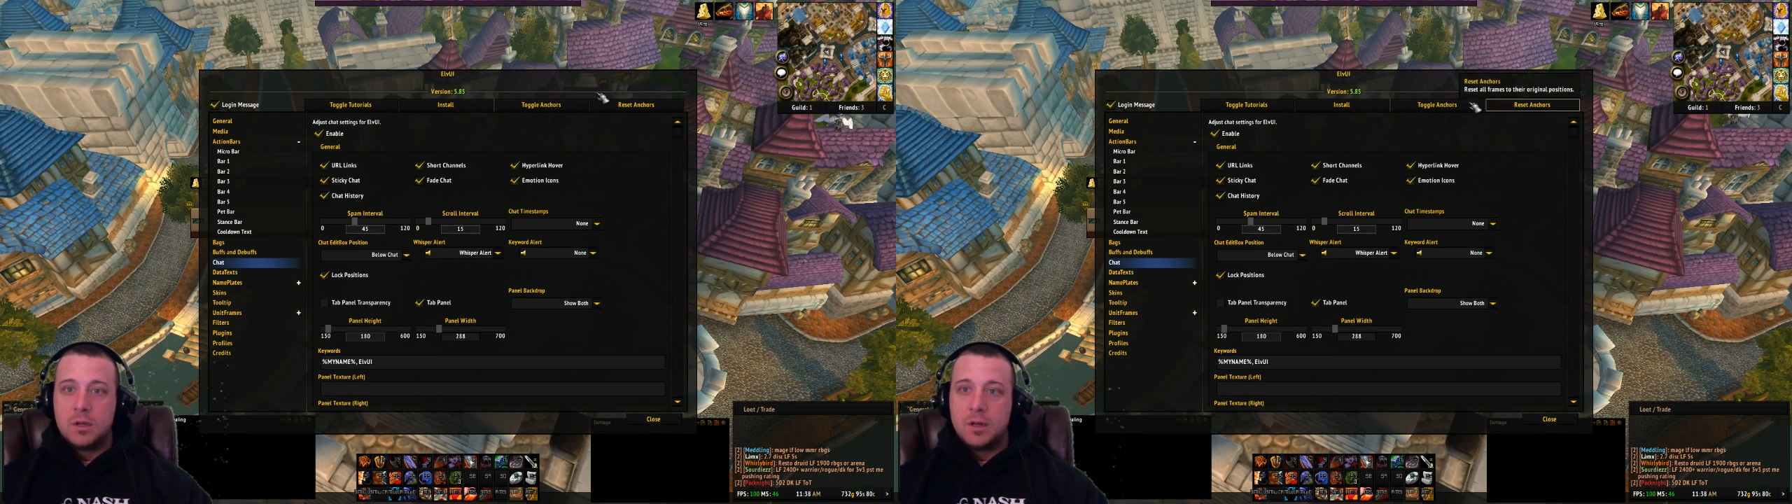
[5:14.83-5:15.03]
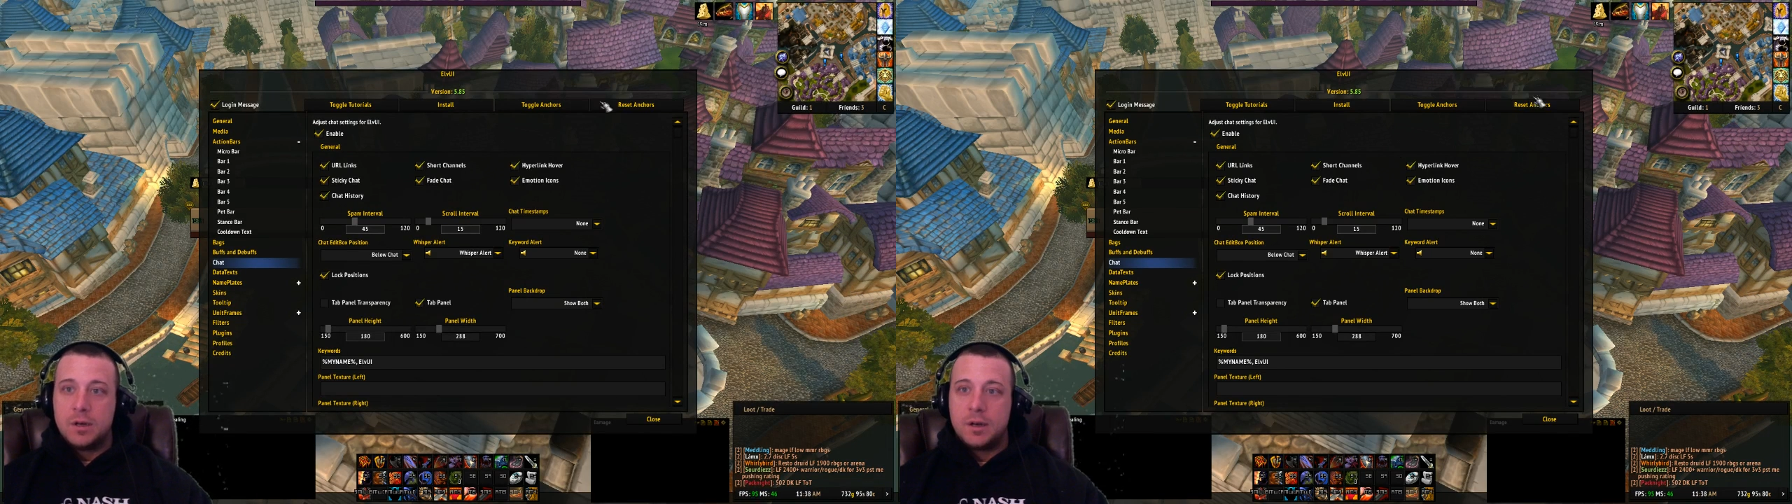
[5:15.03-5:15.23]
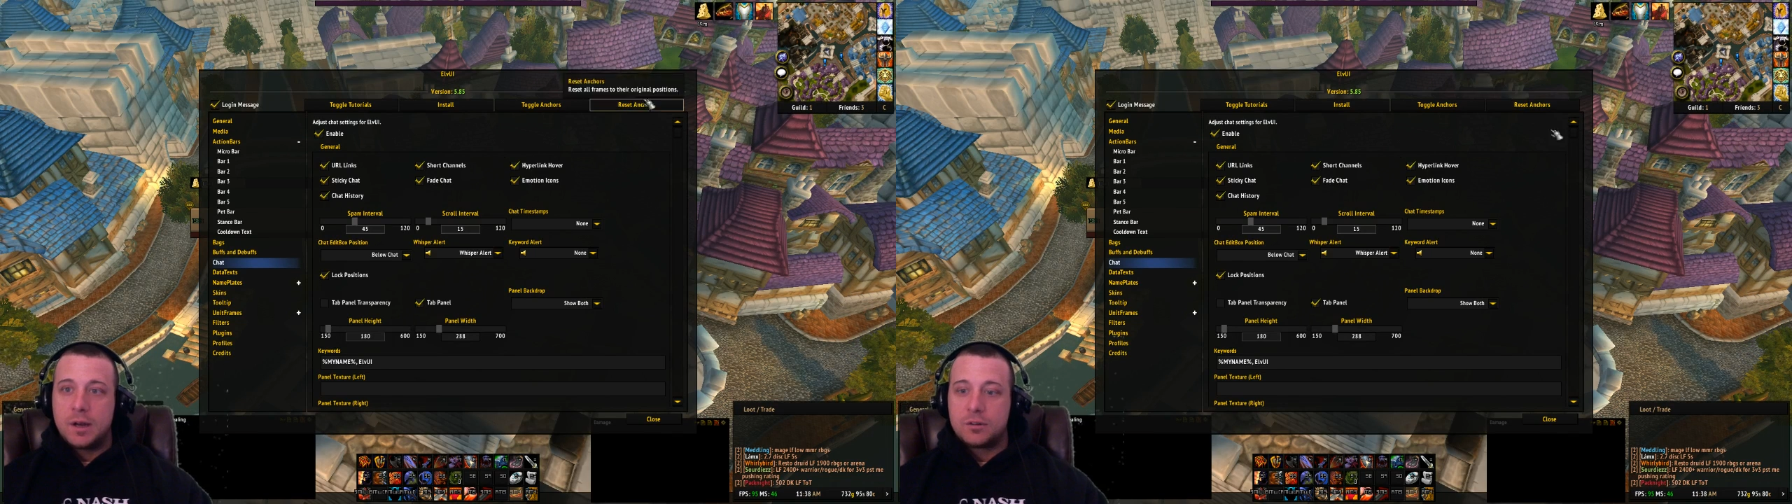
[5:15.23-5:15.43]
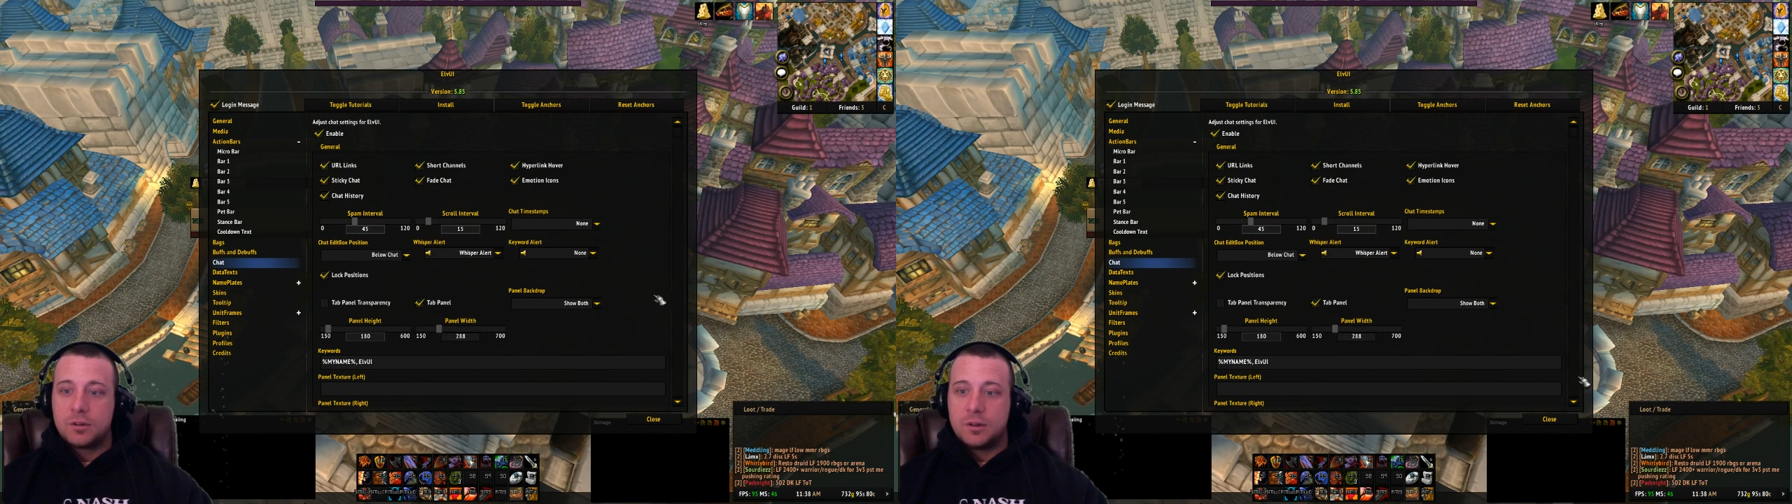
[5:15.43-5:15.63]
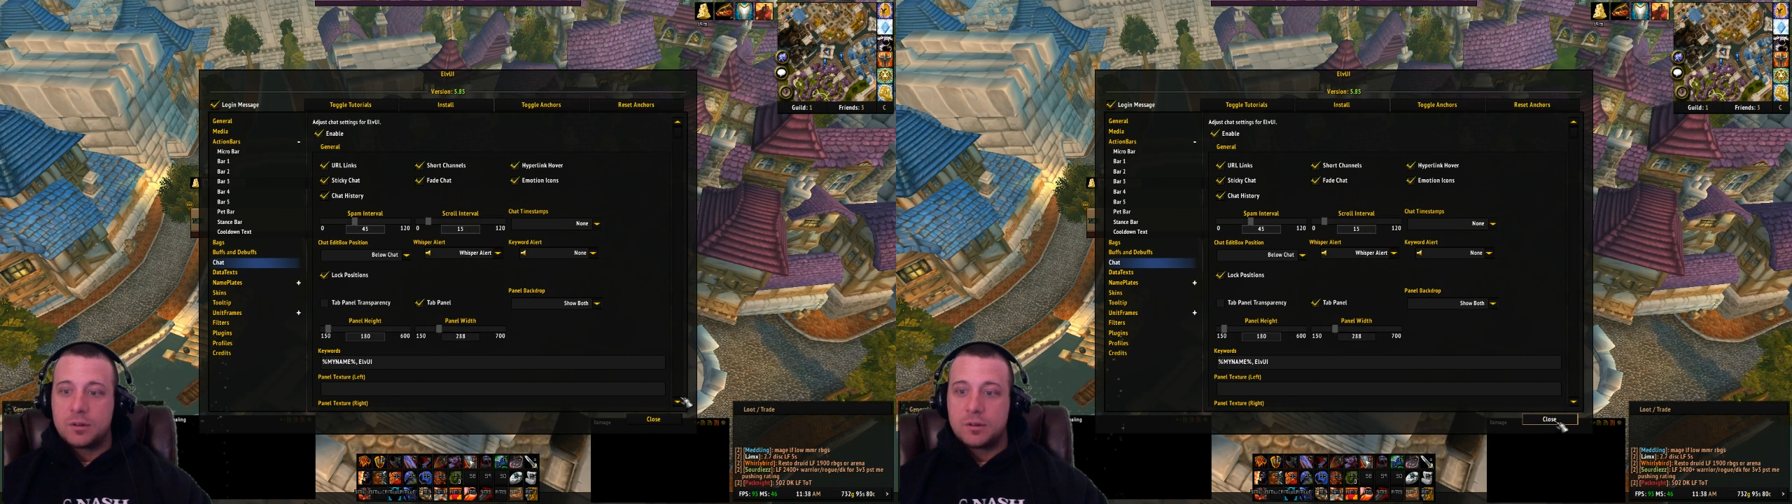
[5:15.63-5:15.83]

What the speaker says: And it actually looks